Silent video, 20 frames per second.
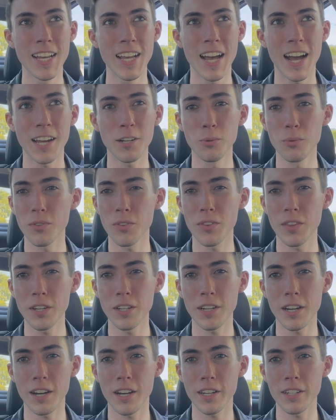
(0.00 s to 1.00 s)
I don't
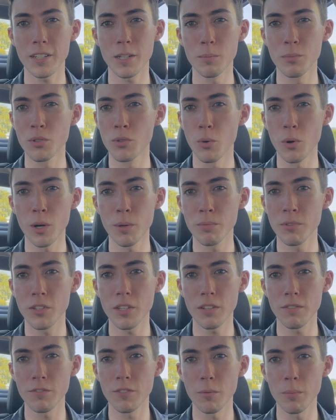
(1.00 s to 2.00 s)
think I absorbed
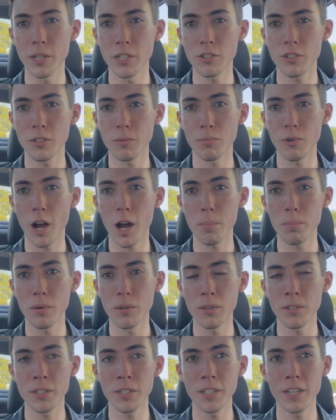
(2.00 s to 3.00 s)
the information
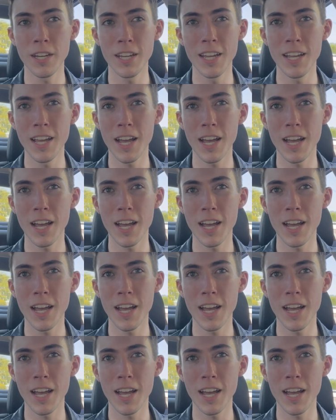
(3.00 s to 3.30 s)
properly.